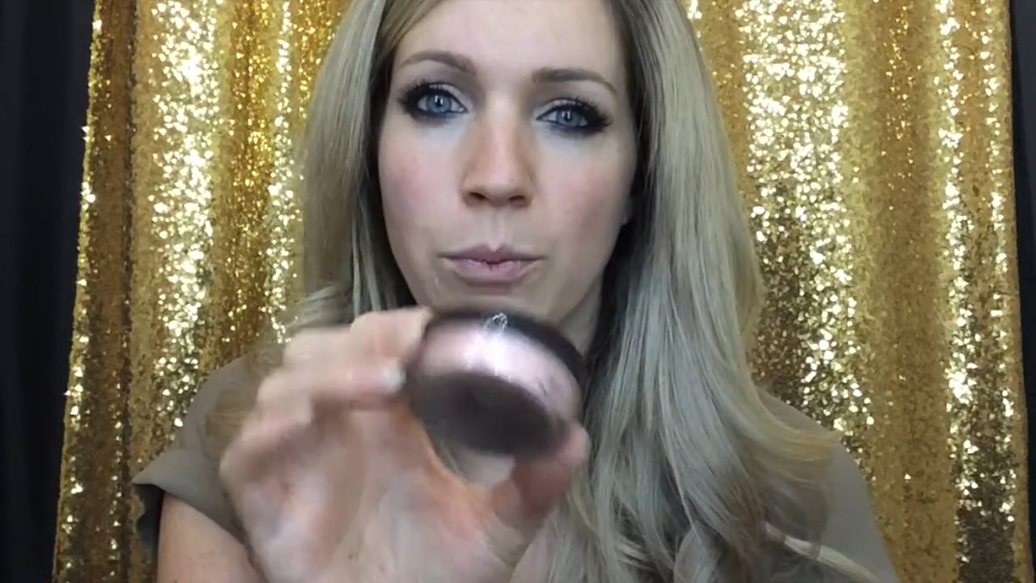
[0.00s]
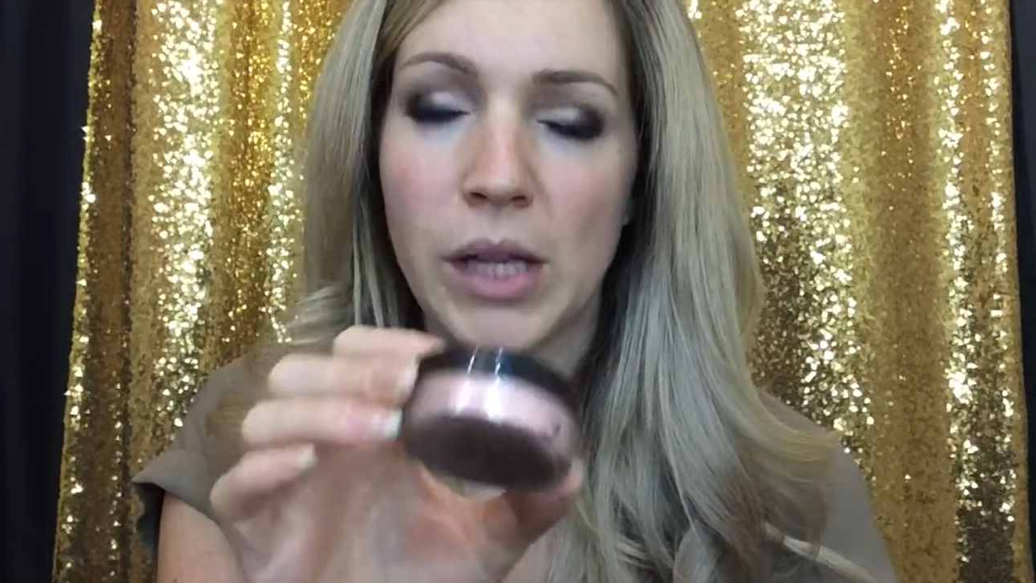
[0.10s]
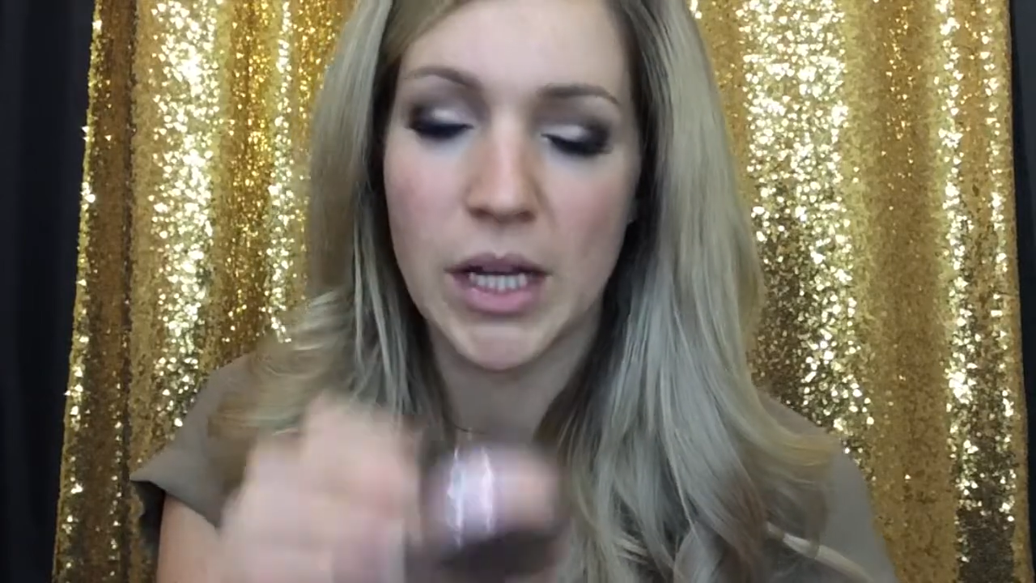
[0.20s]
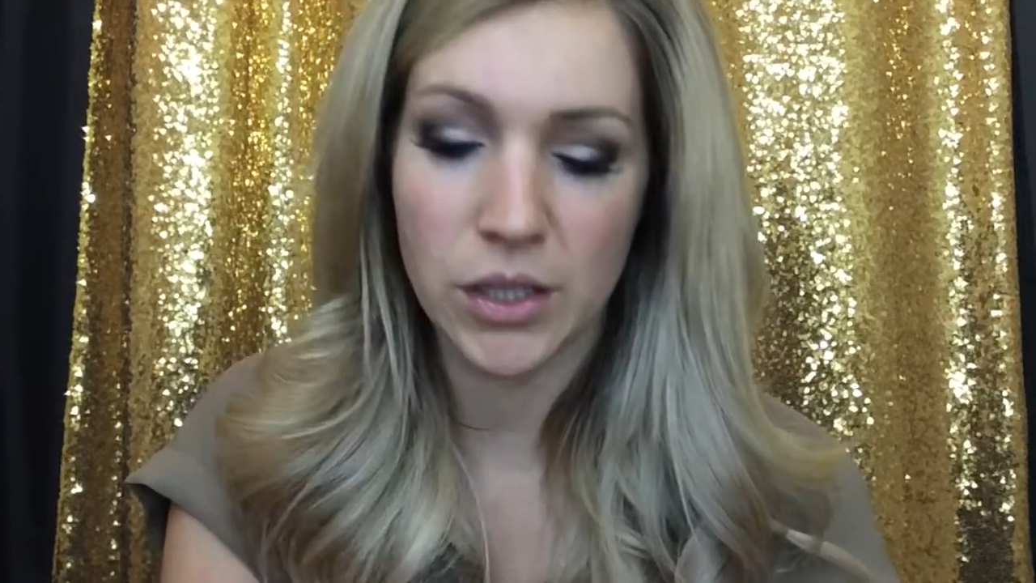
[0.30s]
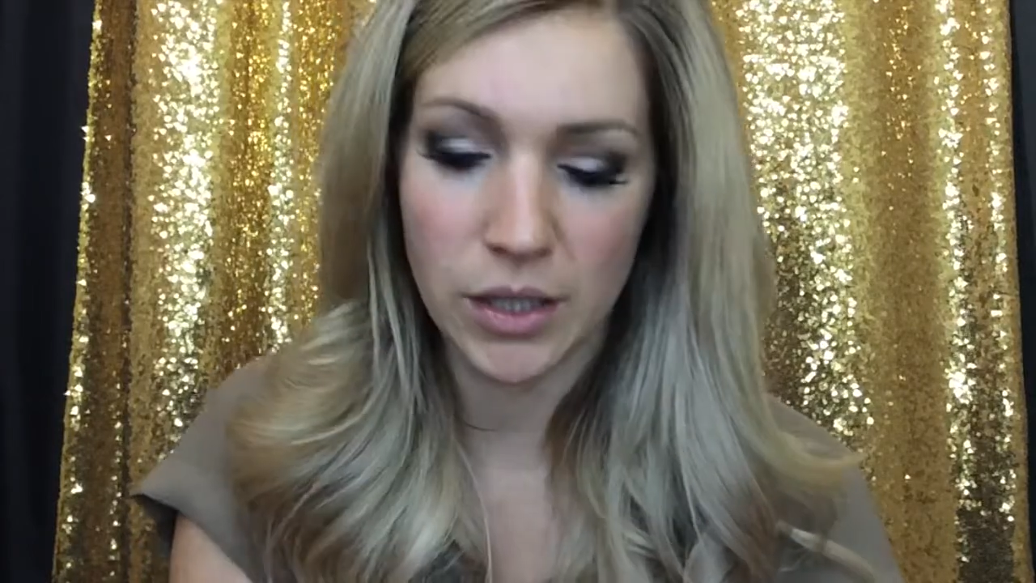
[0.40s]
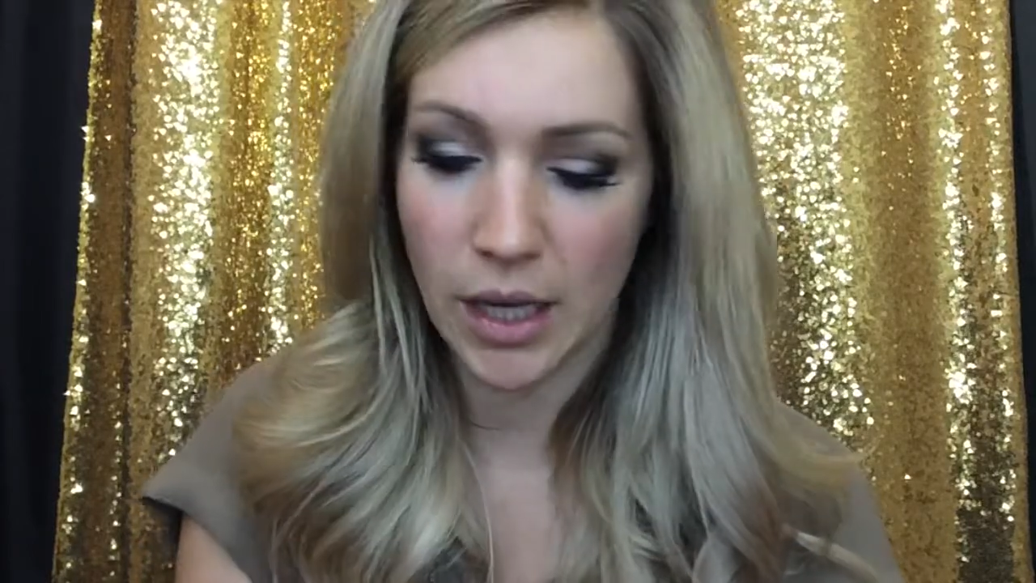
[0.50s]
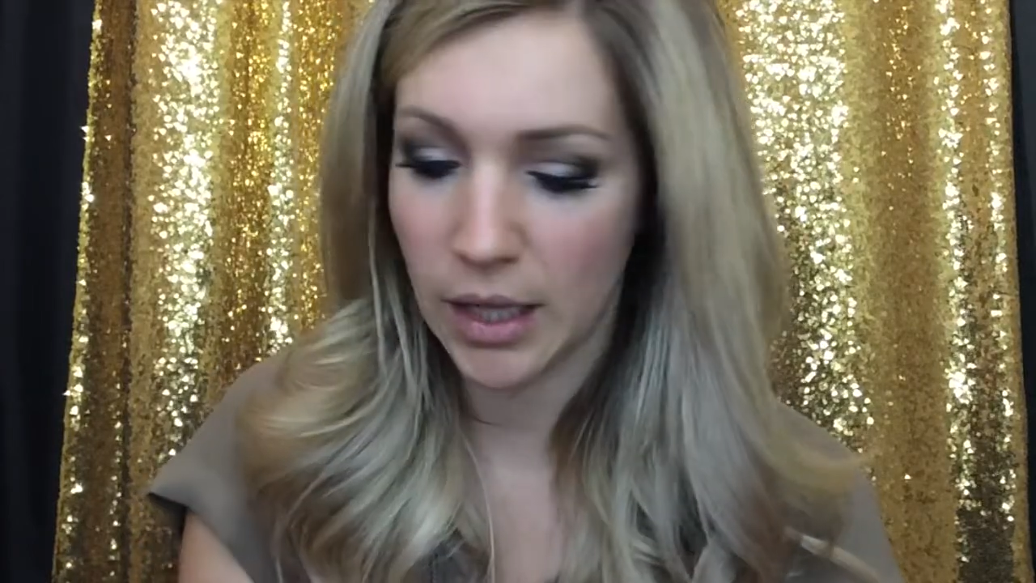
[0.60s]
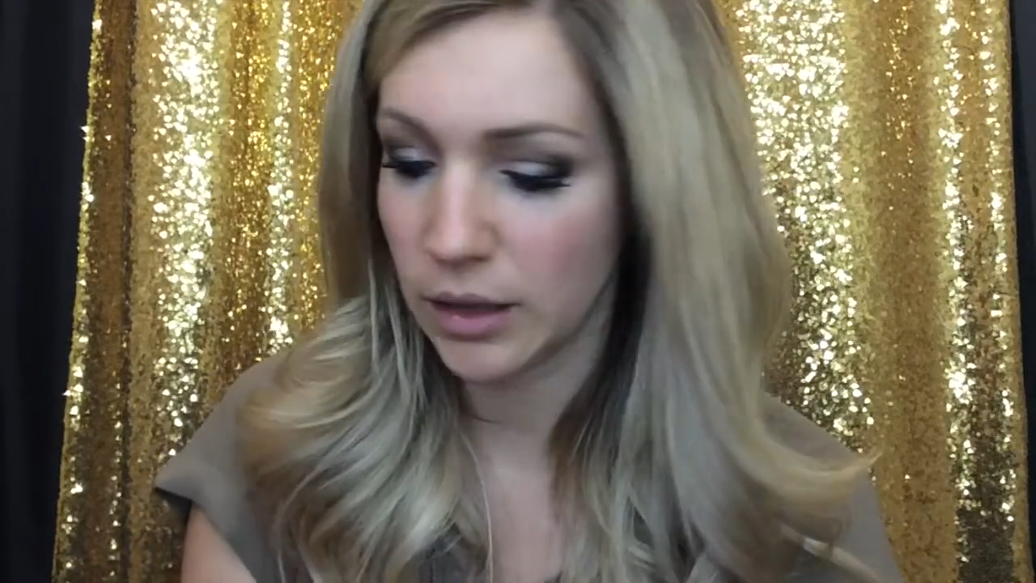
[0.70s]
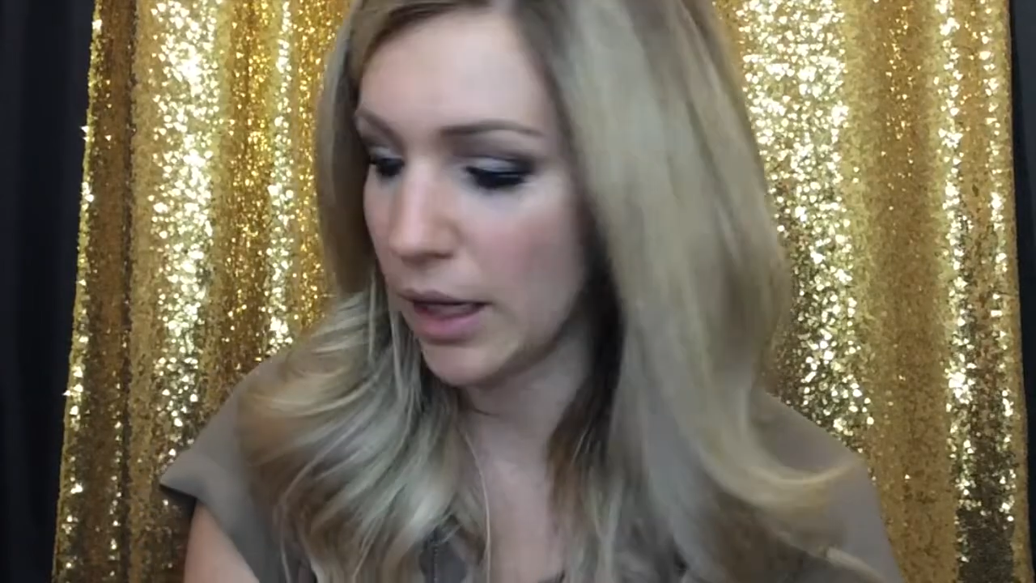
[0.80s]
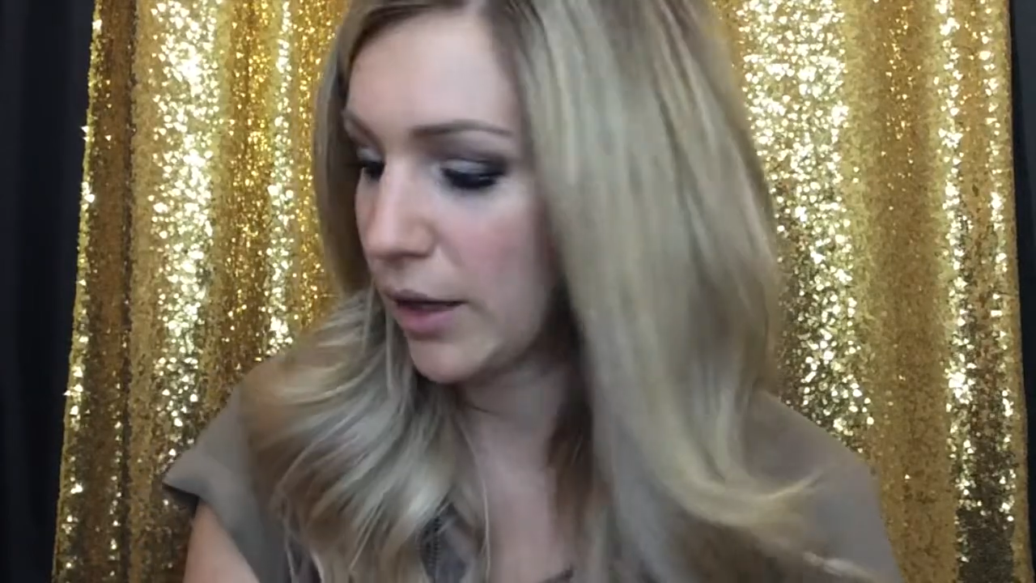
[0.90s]
blush that
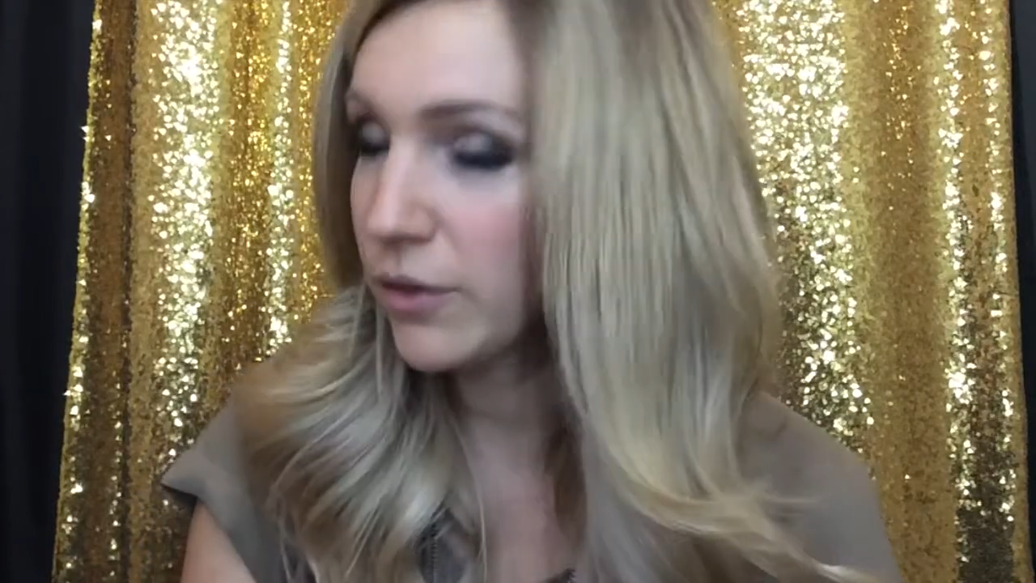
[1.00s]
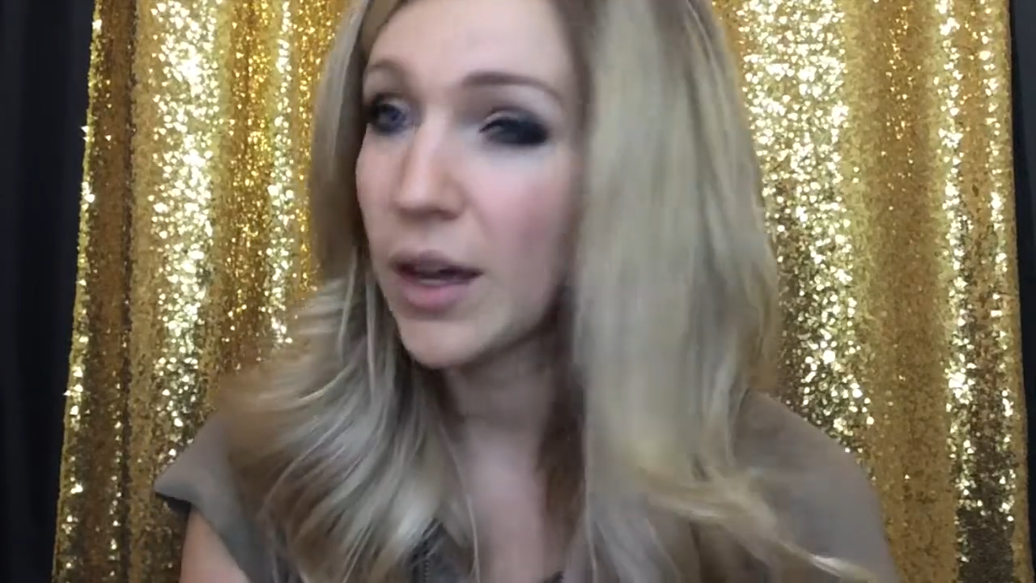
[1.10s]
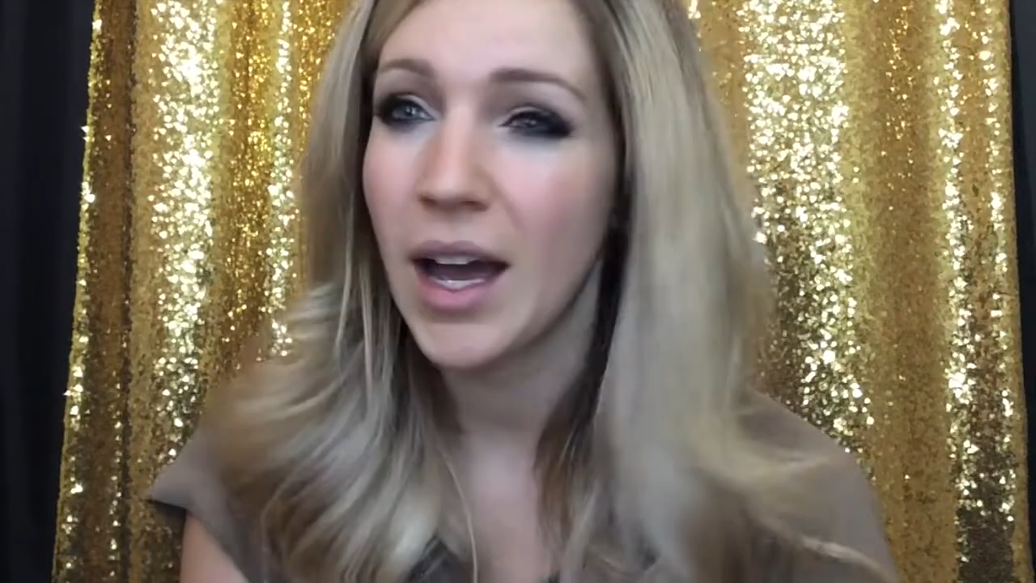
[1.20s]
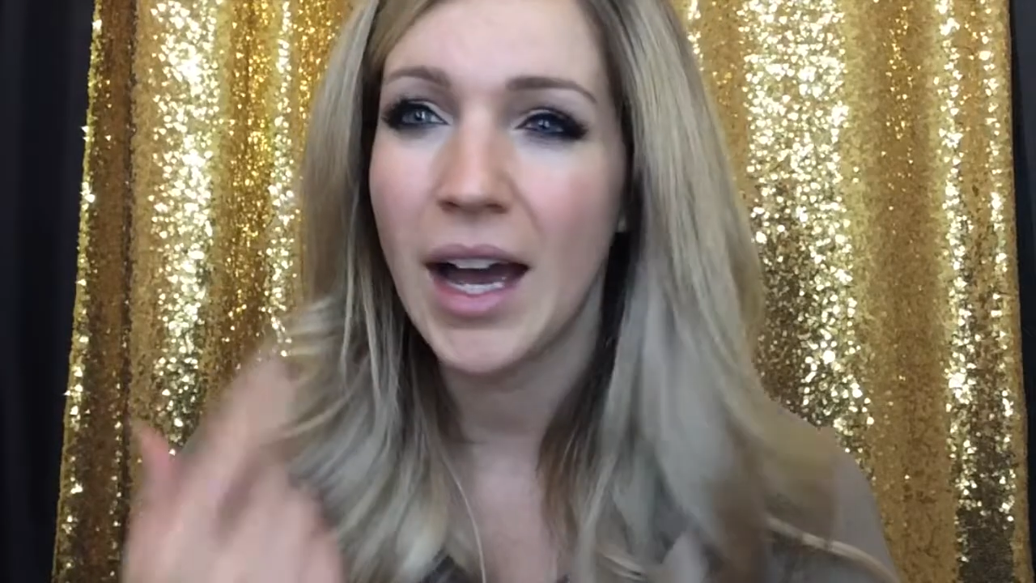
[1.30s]
I love.